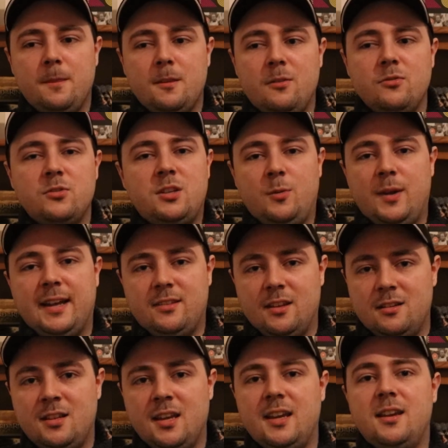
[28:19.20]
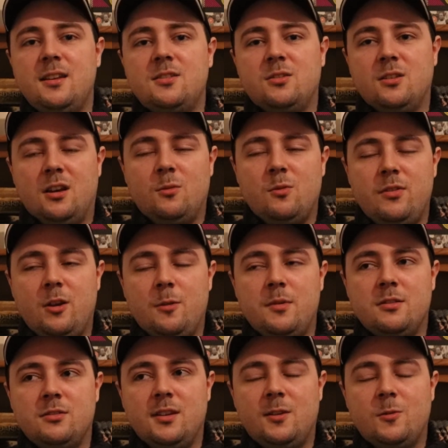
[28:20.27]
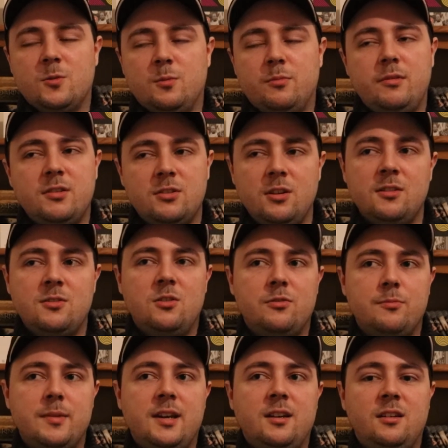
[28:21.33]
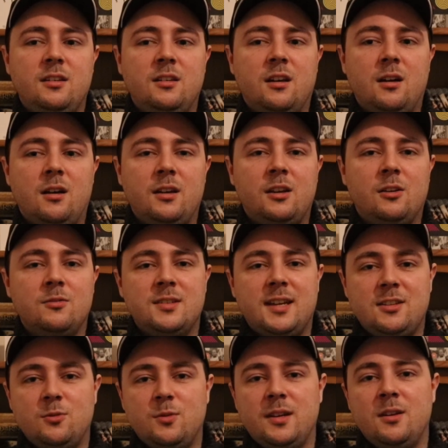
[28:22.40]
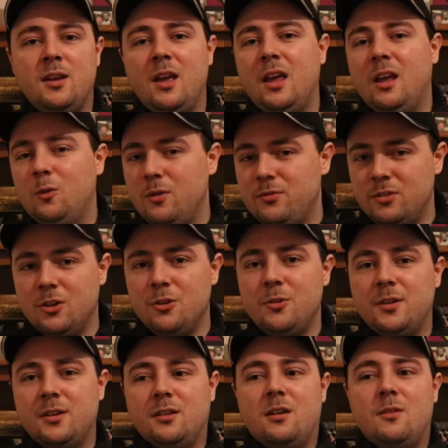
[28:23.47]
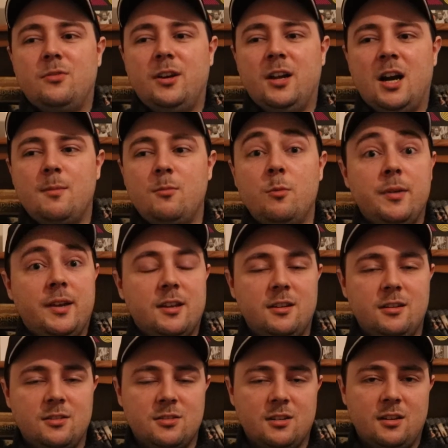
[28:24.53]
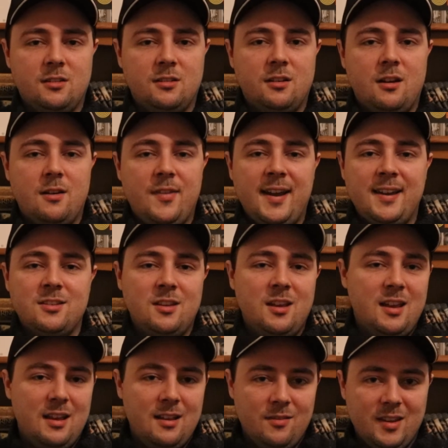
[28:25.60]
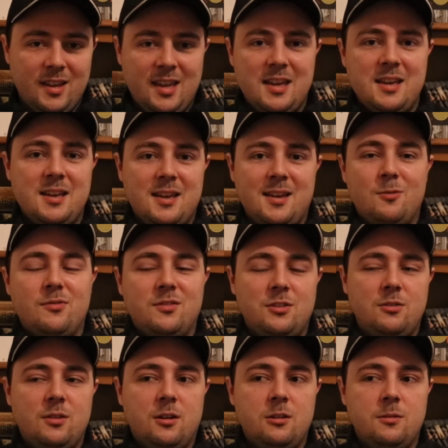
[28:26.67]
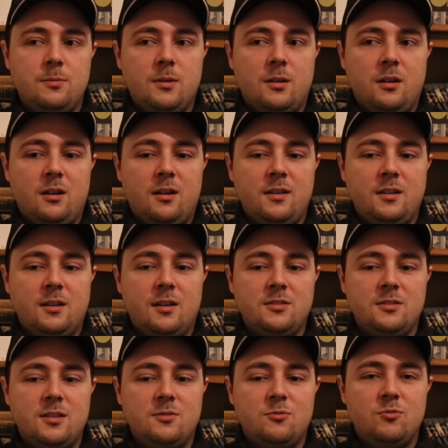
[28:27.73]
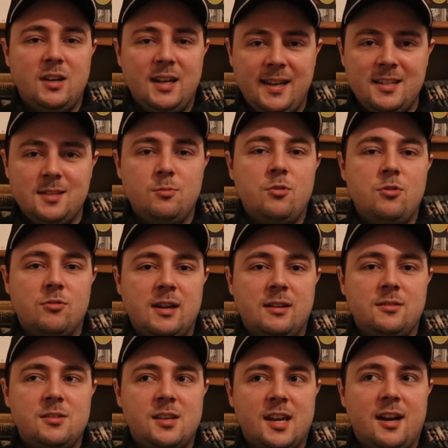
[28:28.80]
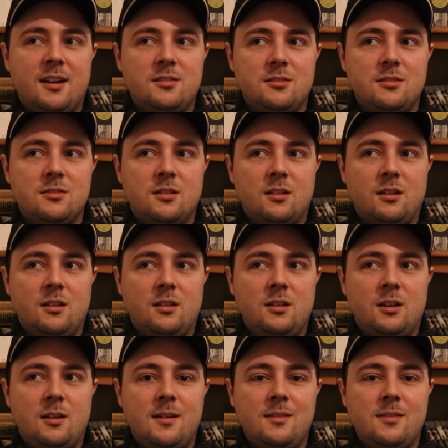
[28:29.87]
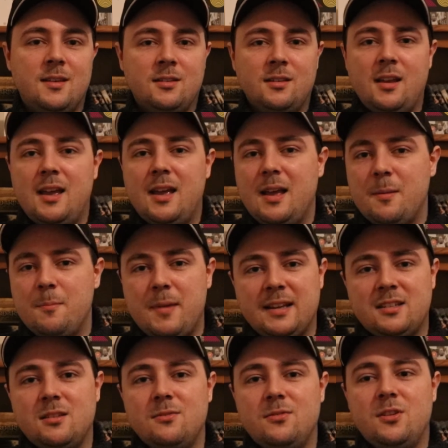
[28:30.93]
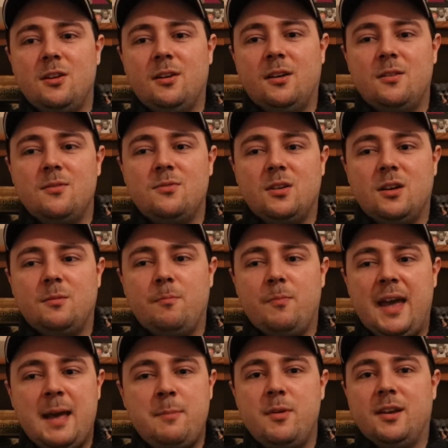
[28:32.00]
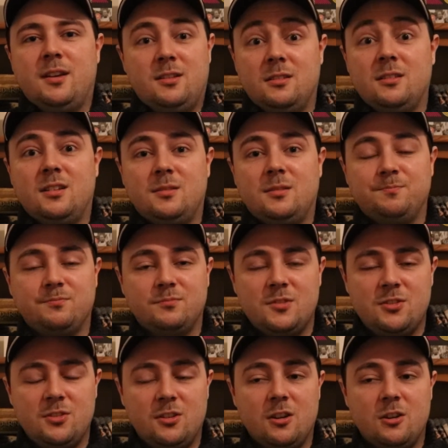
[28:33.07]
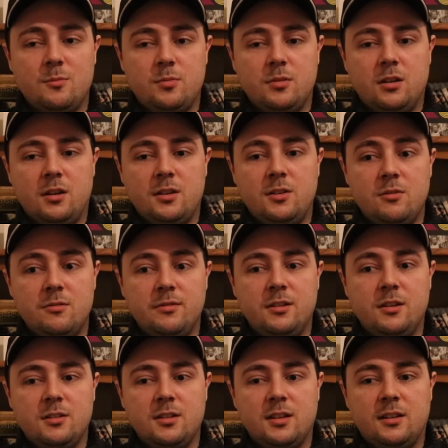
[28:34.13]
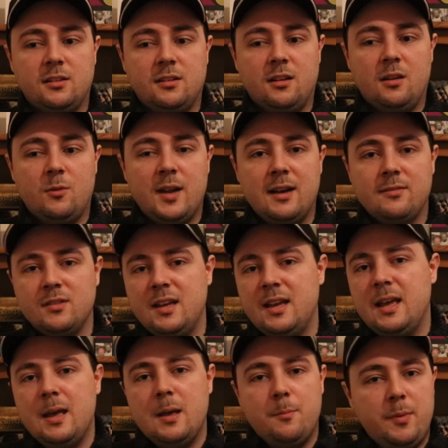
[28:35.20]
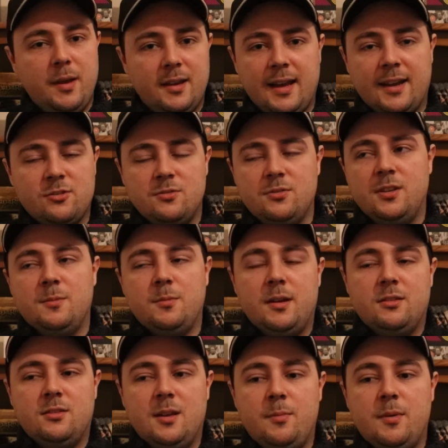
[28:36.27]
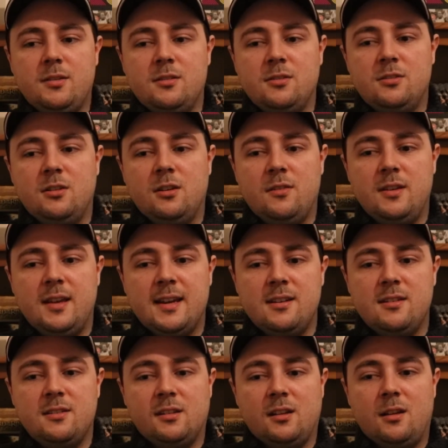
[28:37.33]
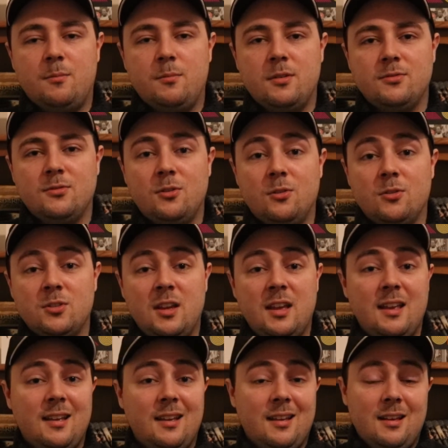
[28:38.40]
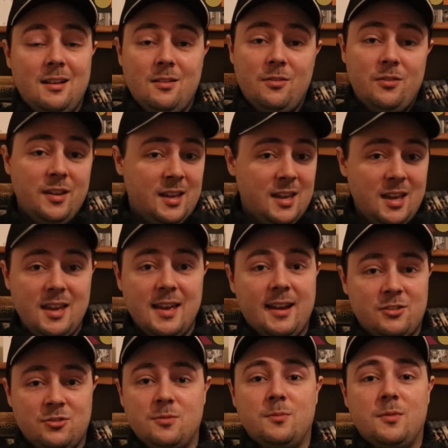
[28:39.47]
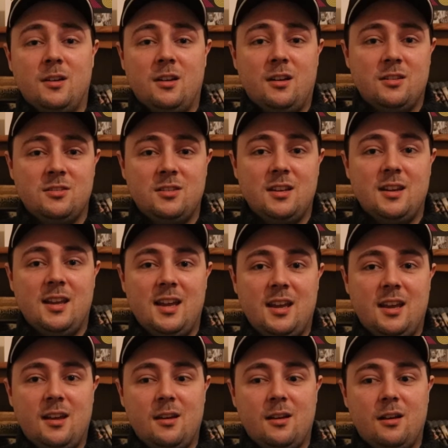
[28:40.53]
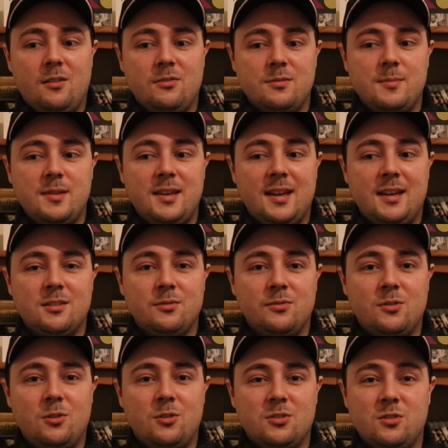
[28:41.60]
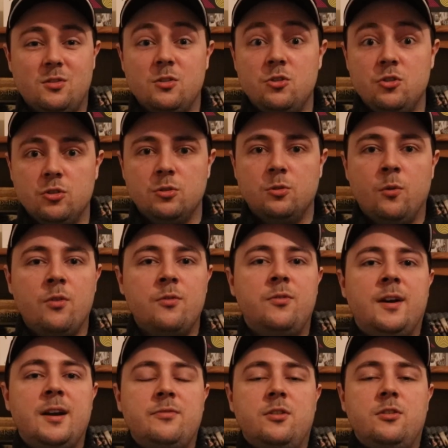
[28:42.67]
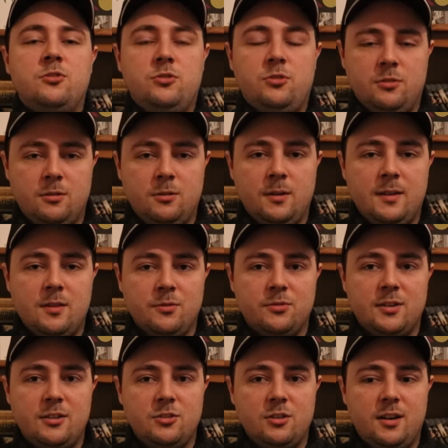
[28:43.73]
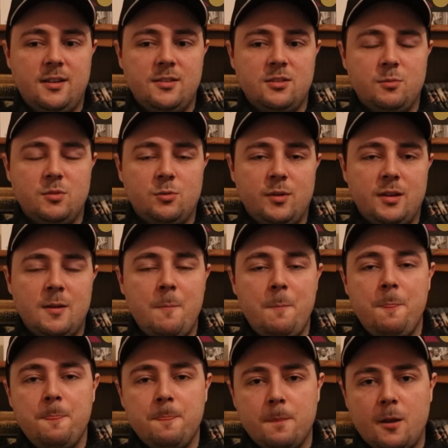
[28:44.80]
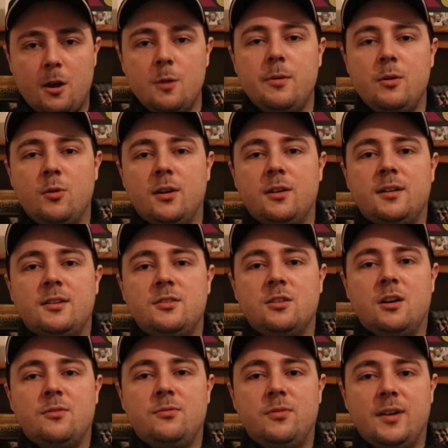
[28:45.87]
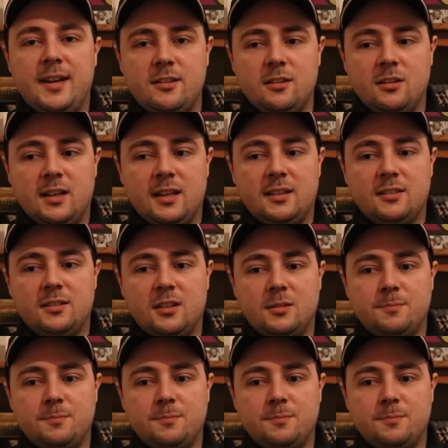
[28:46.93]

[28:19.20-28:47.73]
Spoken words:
obviously we had that teased with the opening sequence, but we started off mainly, you know, Tatooine with Luke, very humble beginnings, and that is the key here with A New Hope. You know, it's these relatable, grounded characters, you know, in this massive, you know, kind of epic scope universe, and we have big action set pieces, you know, at the end, but of course the key action scene here for me is of course the duel, the very first duel in the franchise between Obi-Wan and Darth Vader, and